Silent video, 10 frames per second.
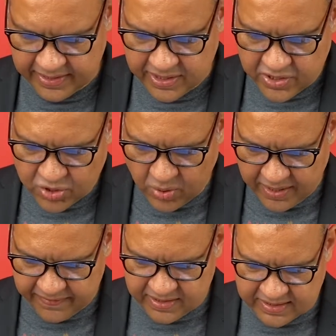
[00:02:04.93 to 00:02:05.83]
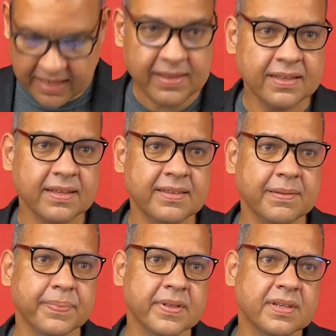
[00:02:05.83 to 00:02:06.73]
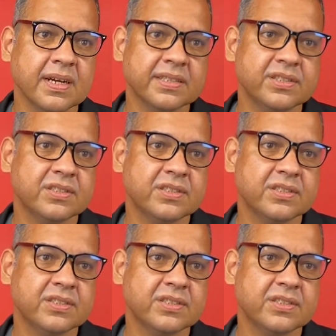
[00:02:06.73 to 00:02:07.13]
So I have this ad that I'm taping. I